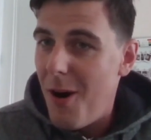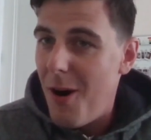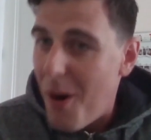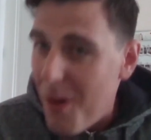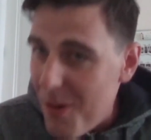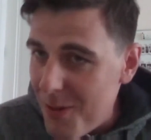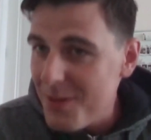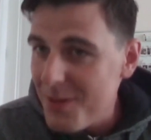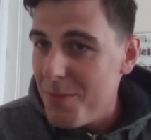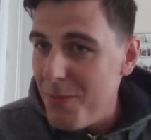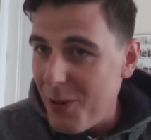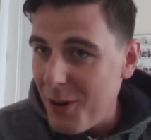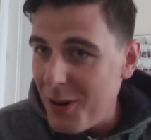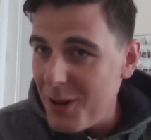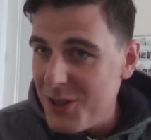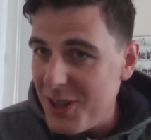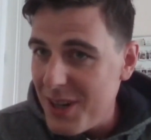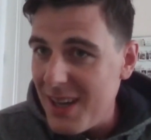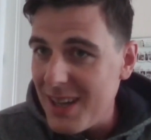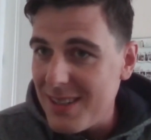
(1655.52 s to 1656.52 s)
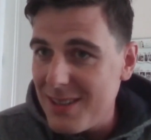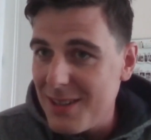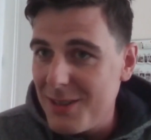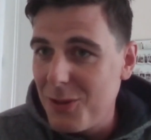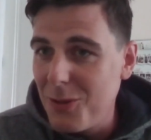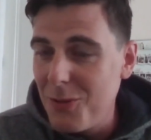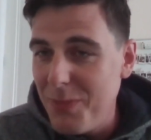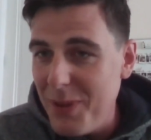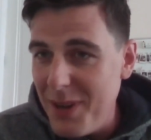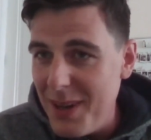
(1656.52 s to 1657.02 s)
own projects
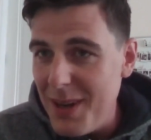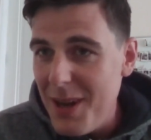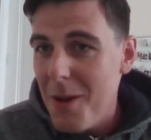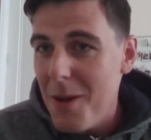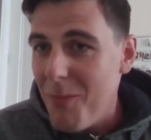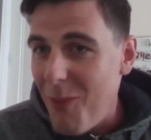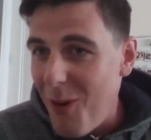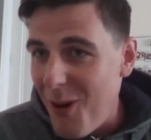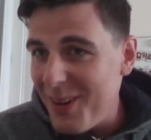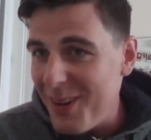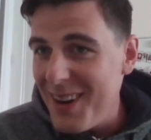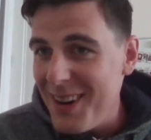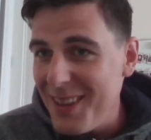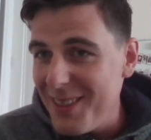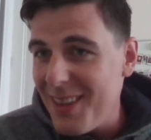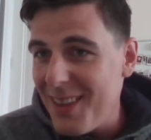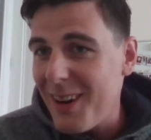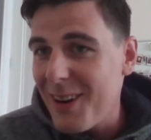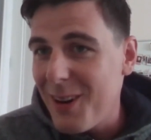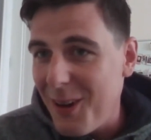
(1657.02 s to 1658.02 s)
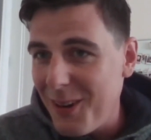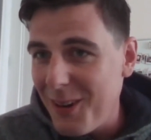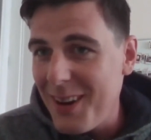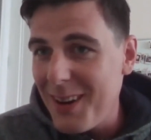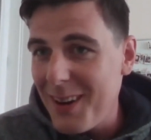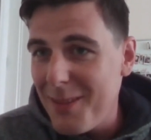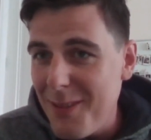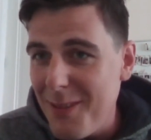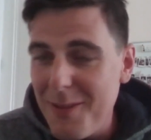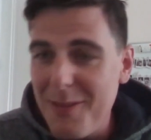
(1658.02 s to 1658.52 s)
to be more
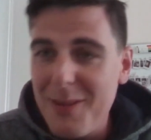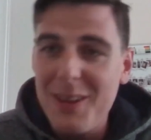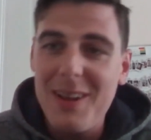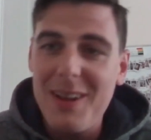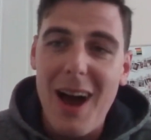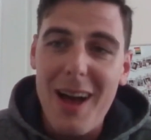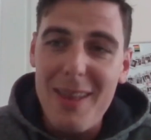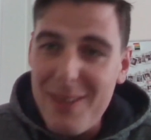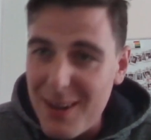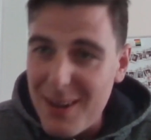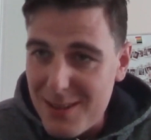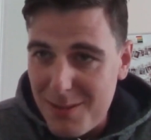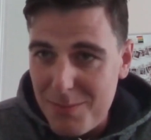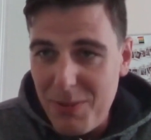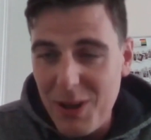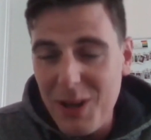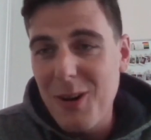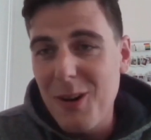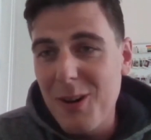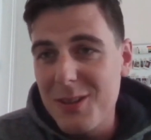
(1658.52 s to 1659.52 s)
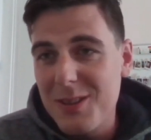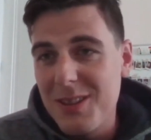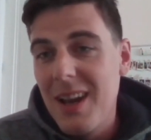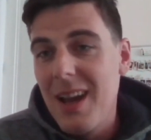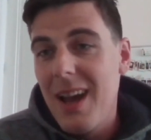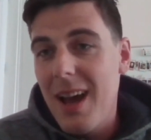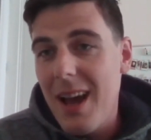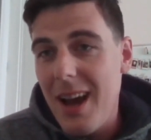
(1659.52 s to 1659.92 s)
interconnected with others because